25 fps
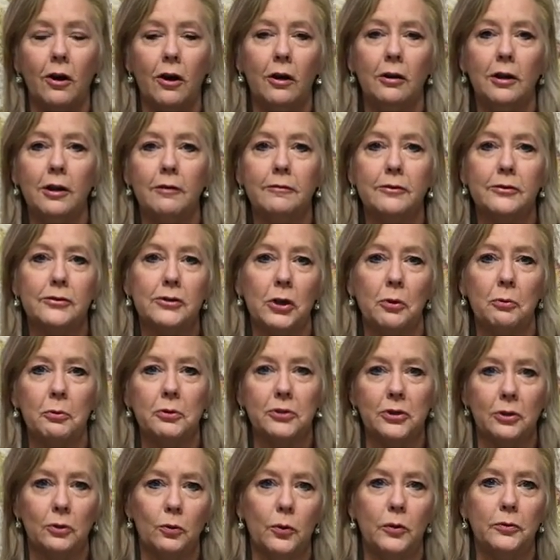all of the
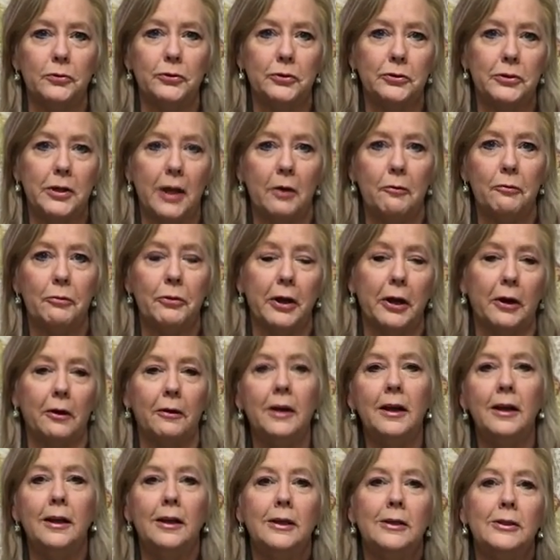sewers and quilters out
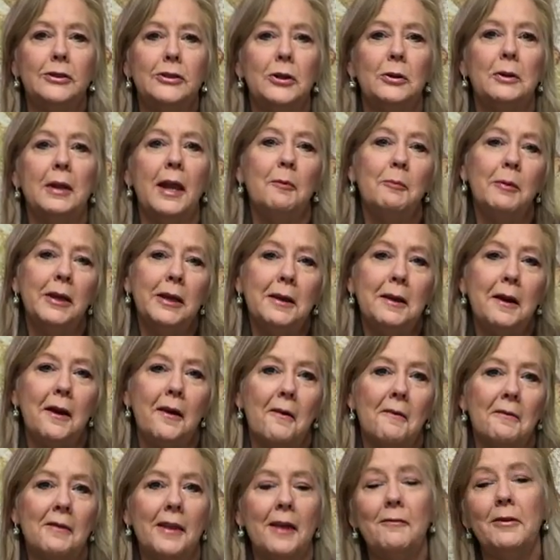there. So let me
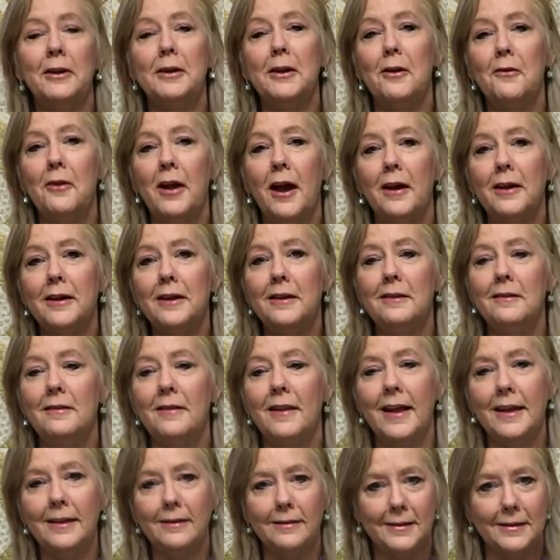know. Let me know how you
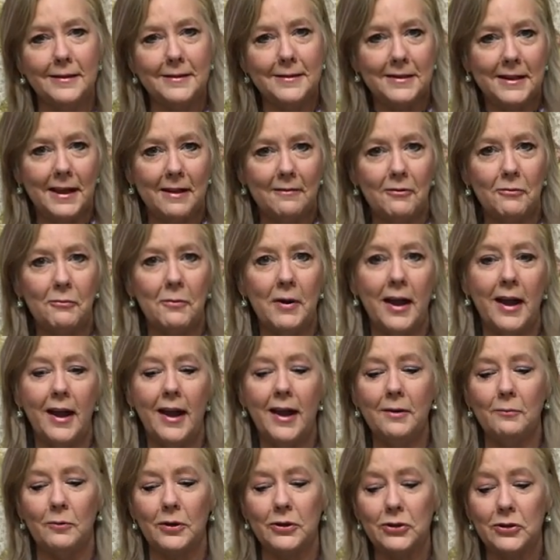like this
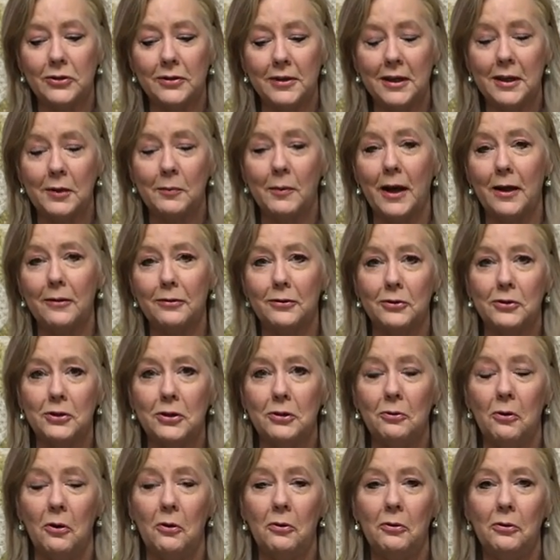giveaway and what you think about the
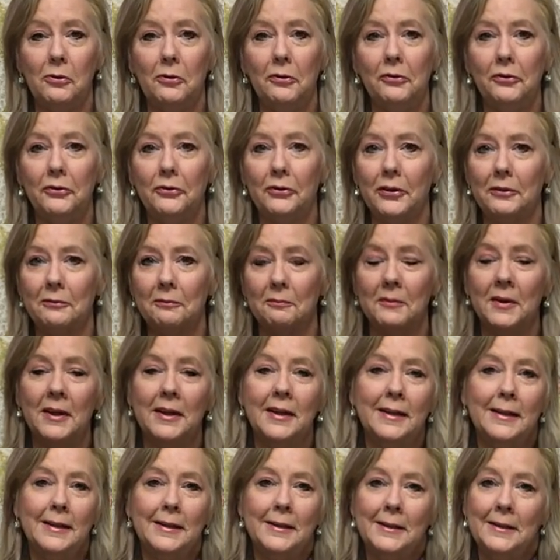new holes and
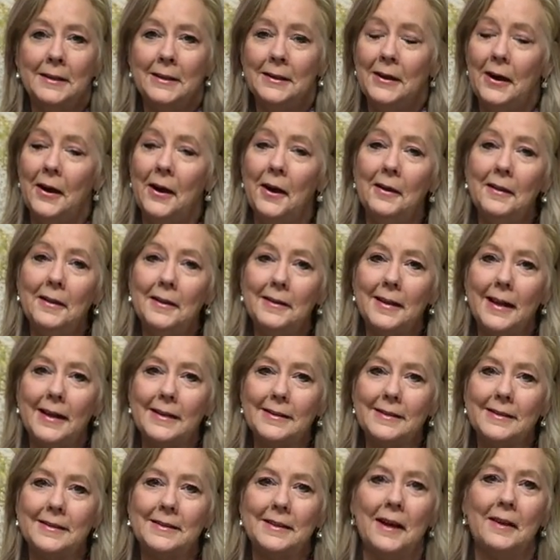all of
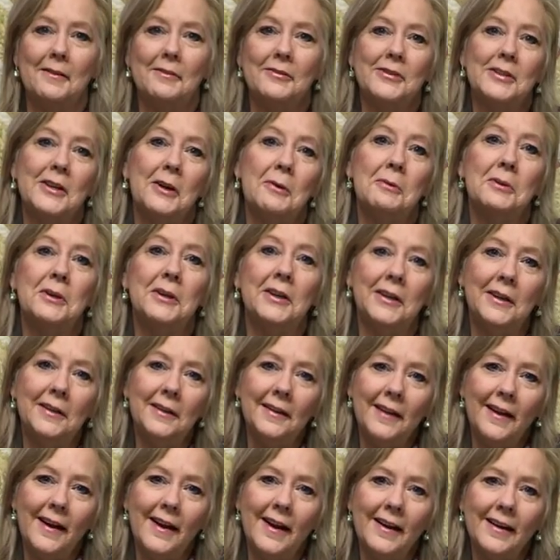that stuff. So
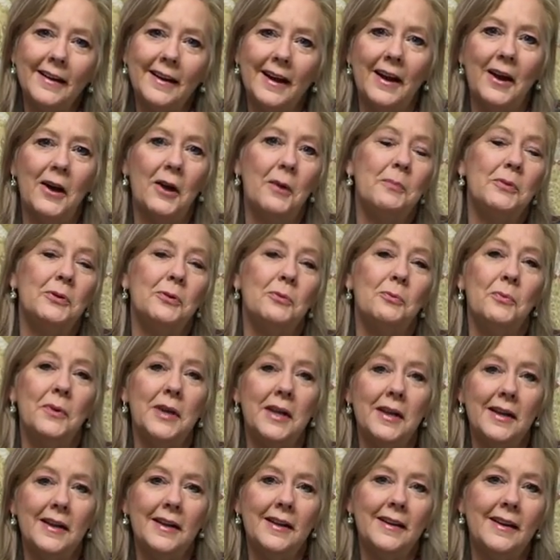good luck. I hope you
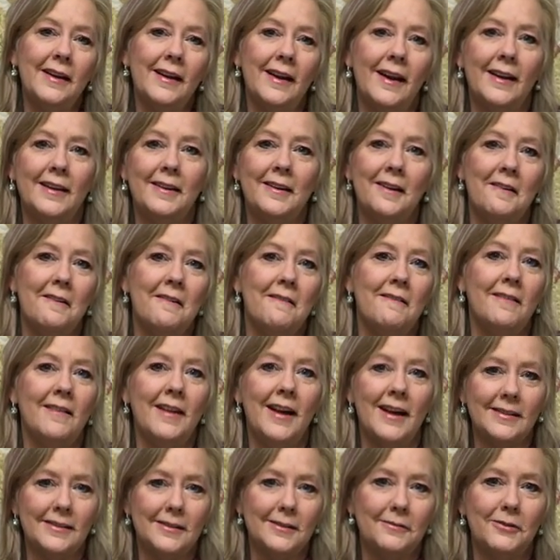win. I know
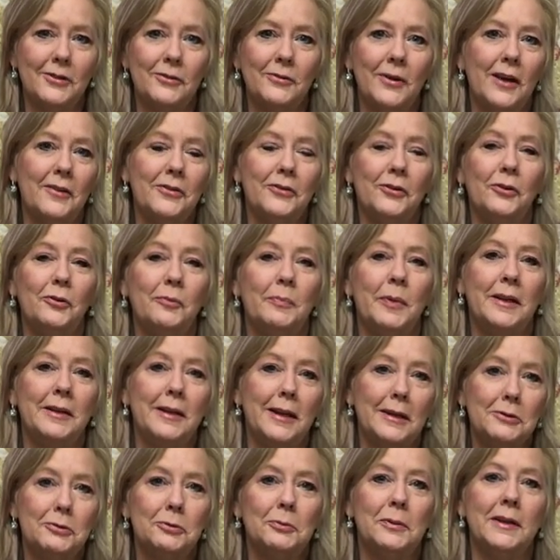lots of you out there have
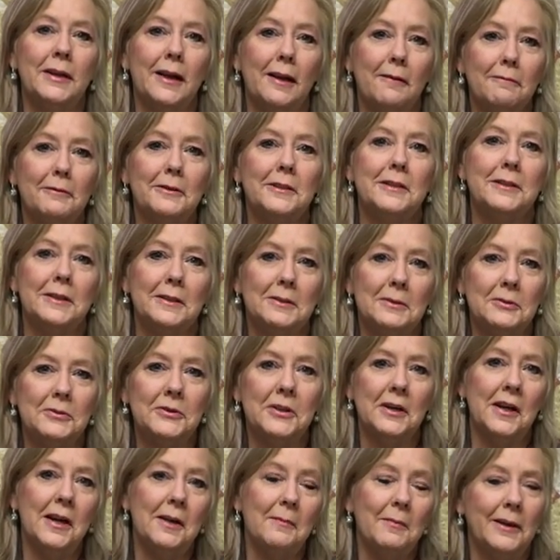been entering every single
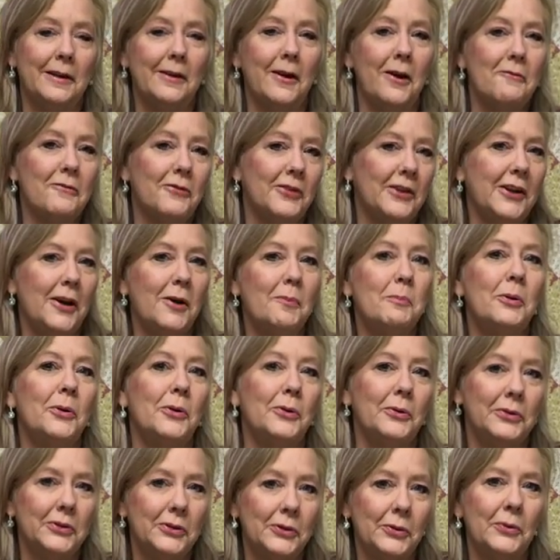time, and hopefully I'll
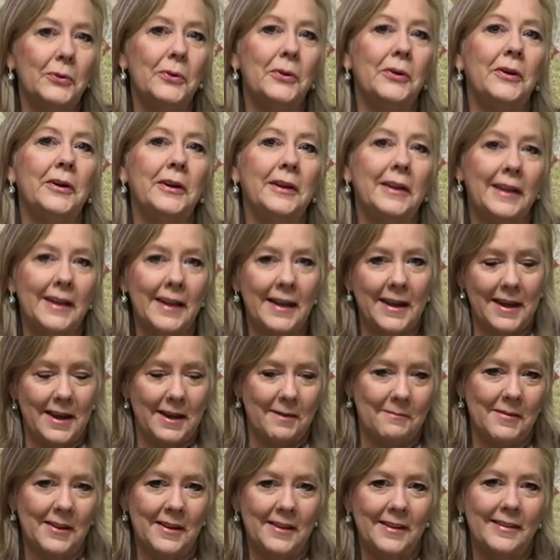pull your
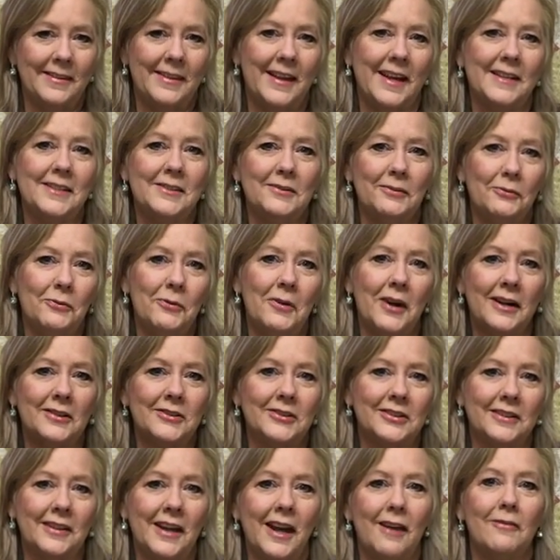name. Thanks for
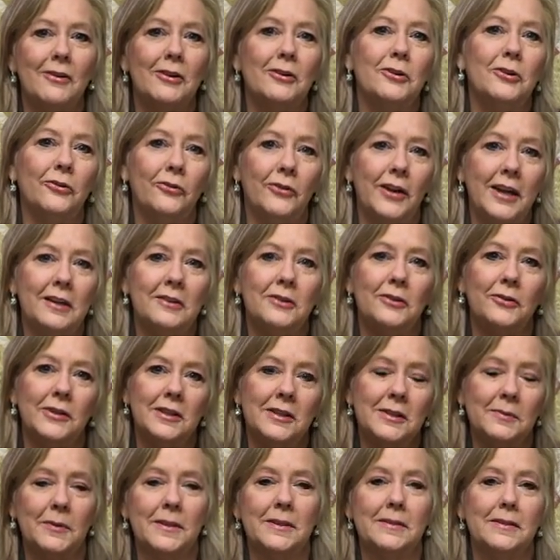watching. Have a great
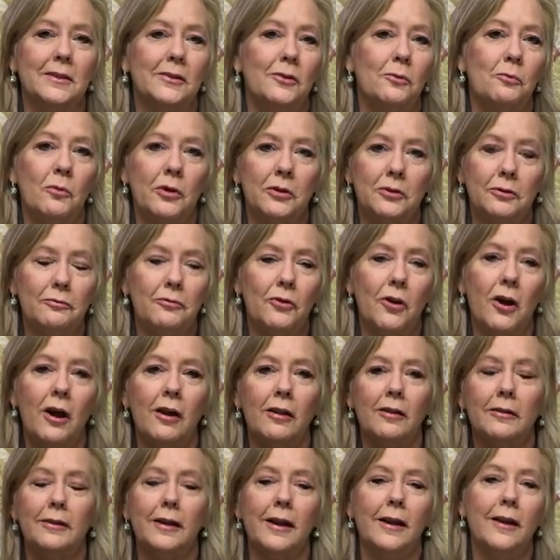Christmas and a wonderful
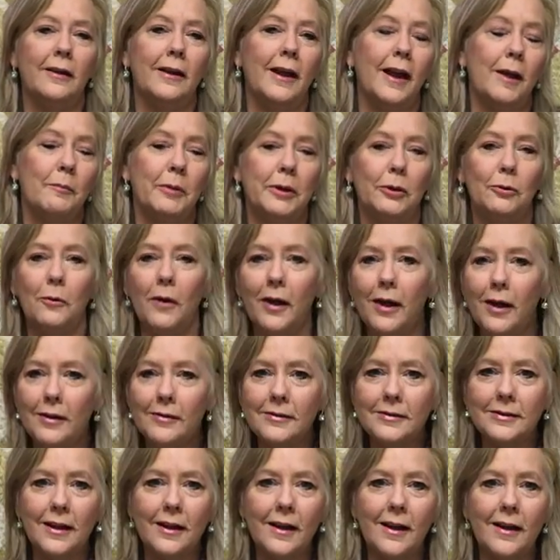holiday and a happy
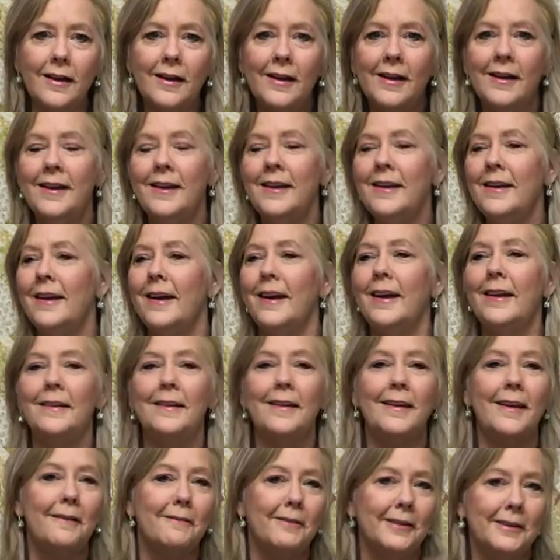Kwanzaa
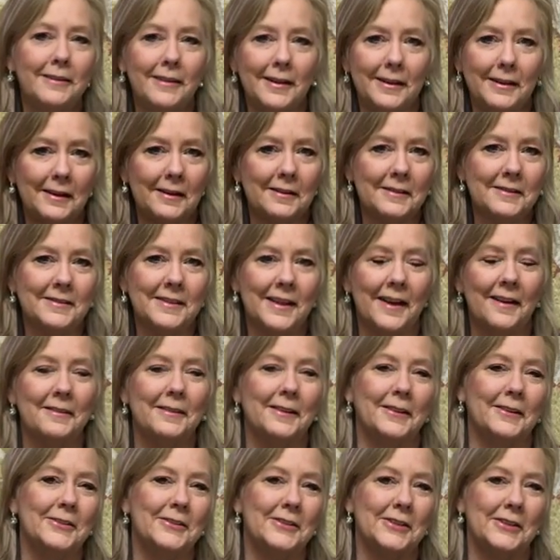and everything else
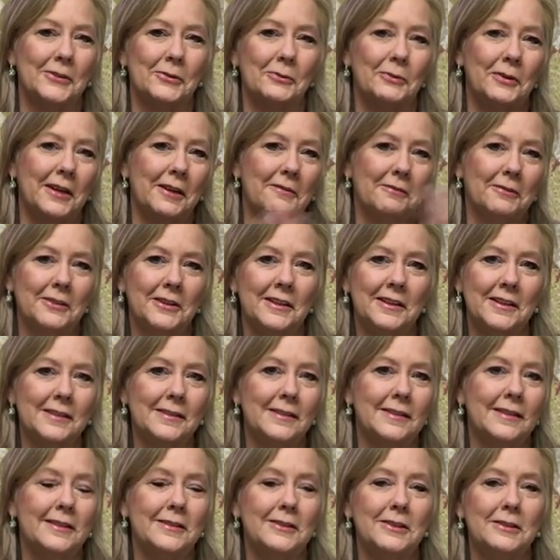out there too. Whatever it
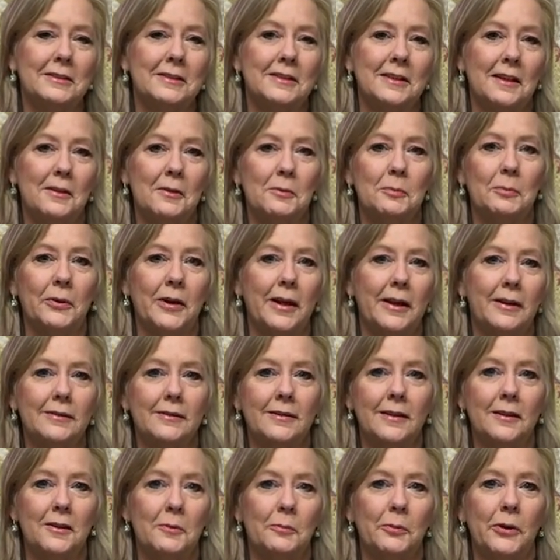is that you celebrate,
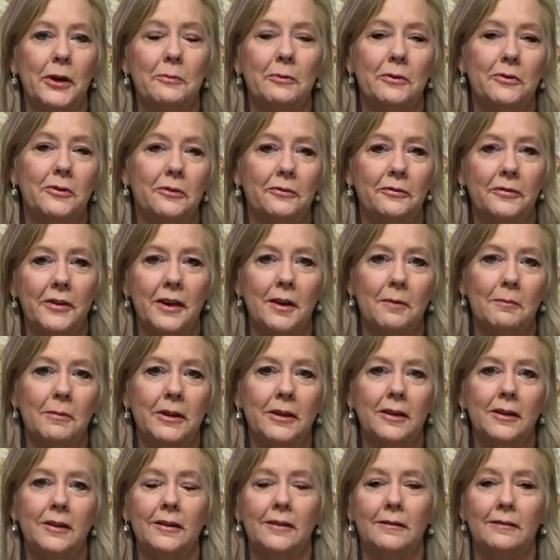celebrate with your
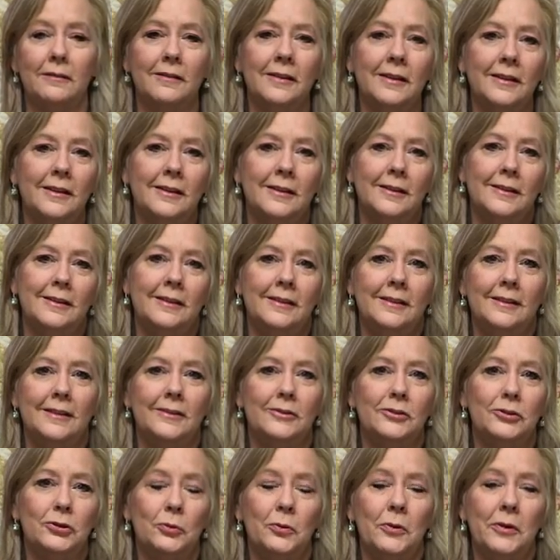family and
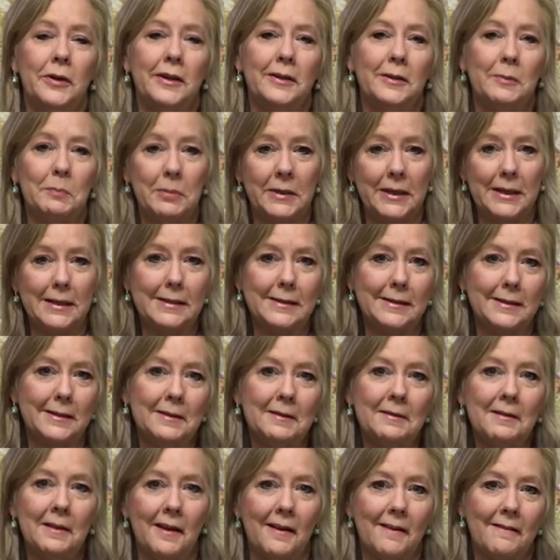enjoy and in peace
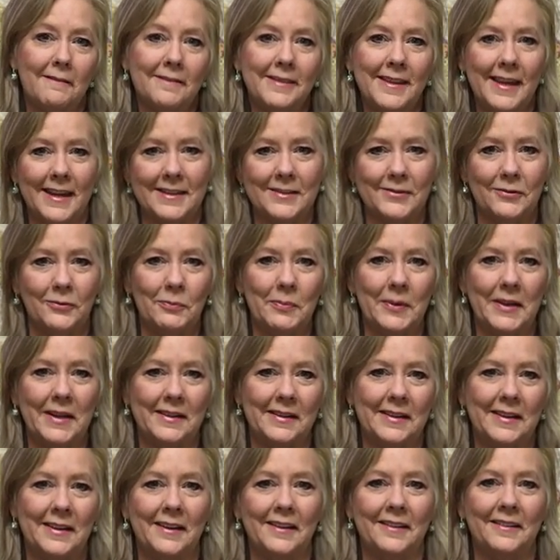and in love. Thanks for
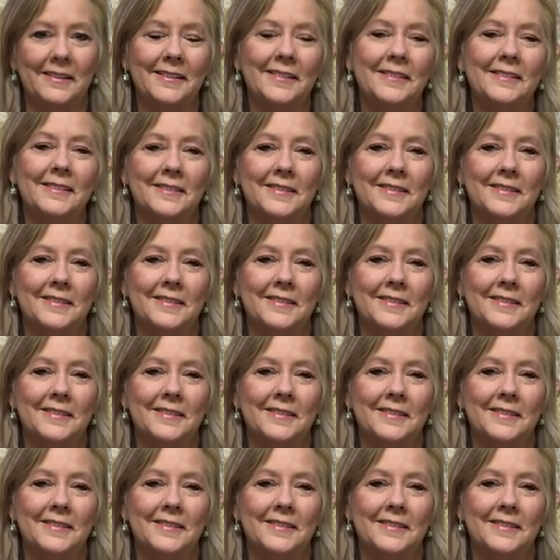being here.